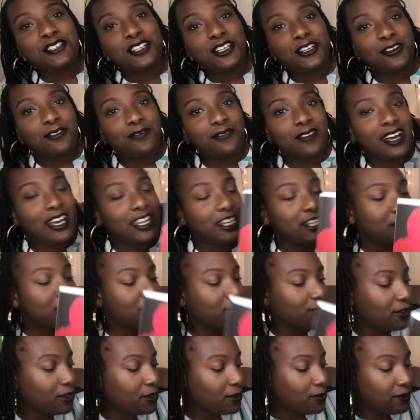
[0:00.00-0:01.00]

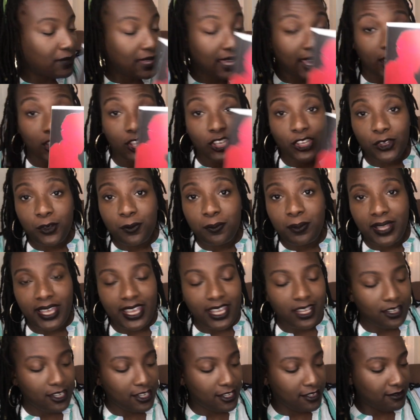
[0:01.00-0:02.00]
Giovanni's Room, that you
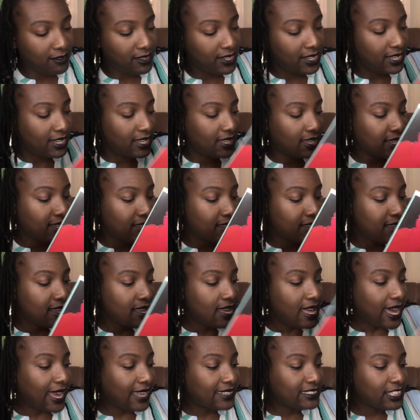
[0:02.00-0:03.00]
plan on reading.
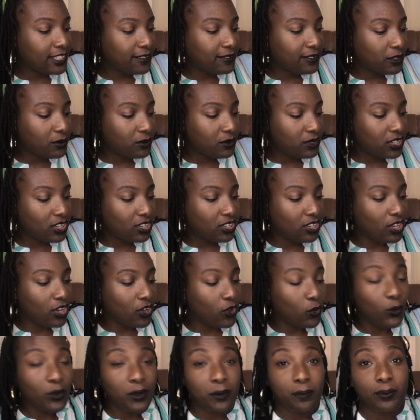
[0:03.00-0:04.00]
I definitely want to
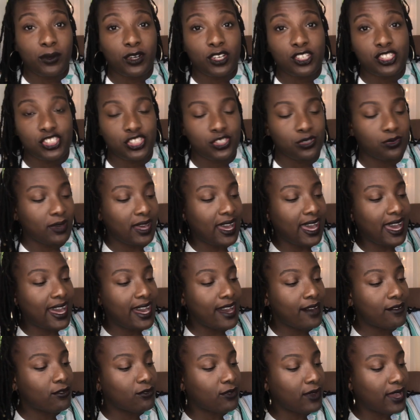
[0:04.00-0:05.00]
know what books you
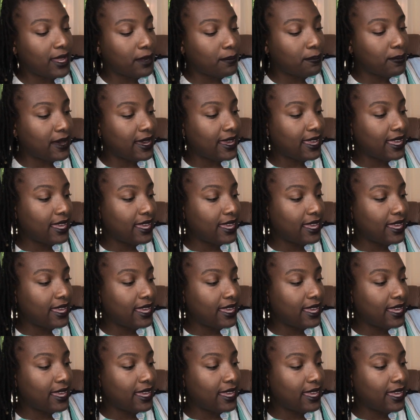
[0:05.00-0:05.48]
have read by